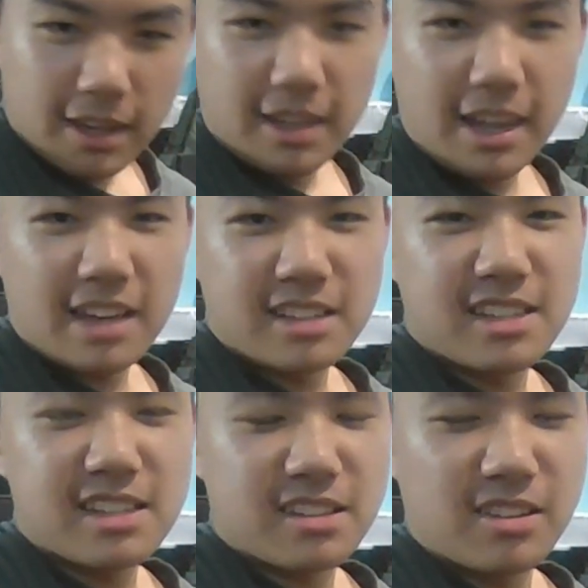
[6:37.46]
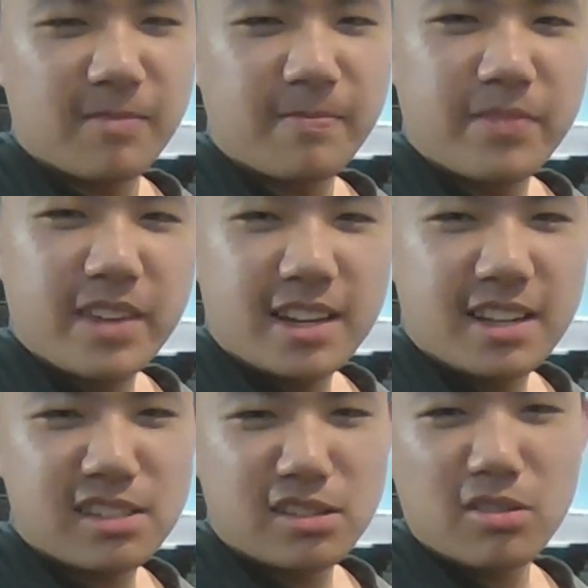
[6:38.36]
Yeah, it's this note.
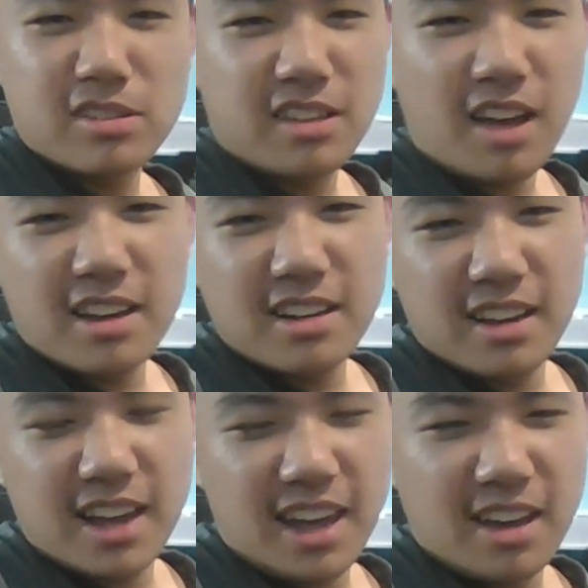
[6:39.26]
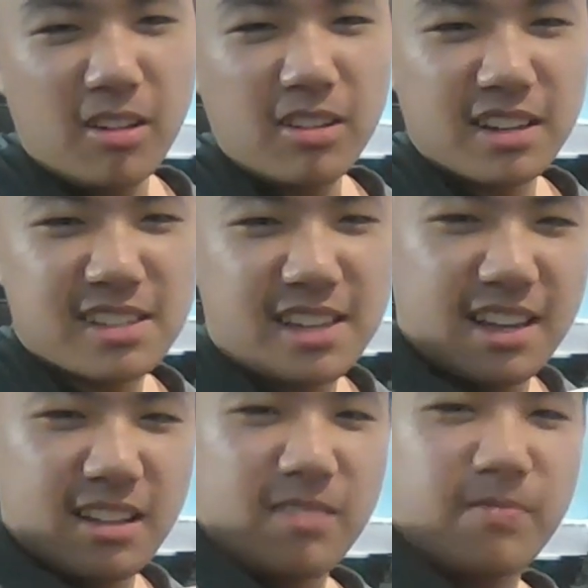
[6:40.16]
This note is not in the Aeolian
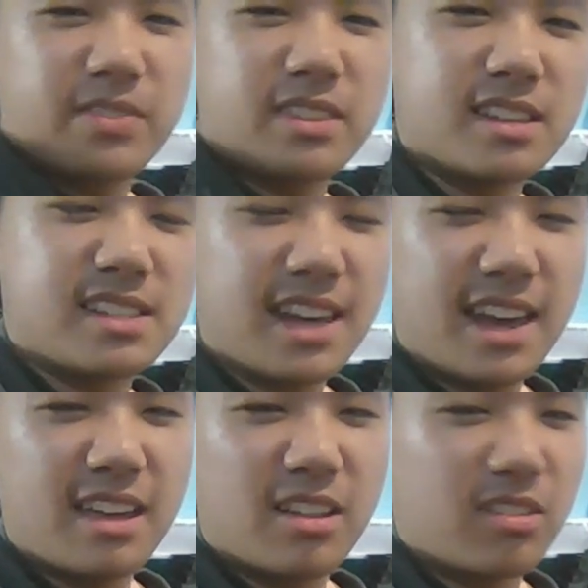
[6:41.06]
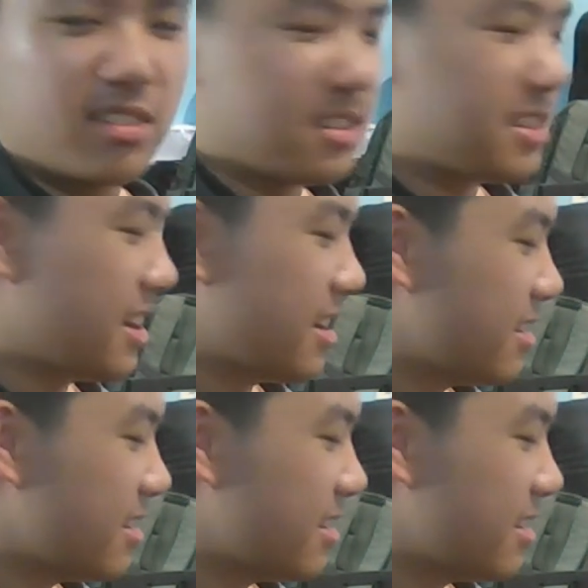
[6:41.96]
scale, the C Aeolian scale.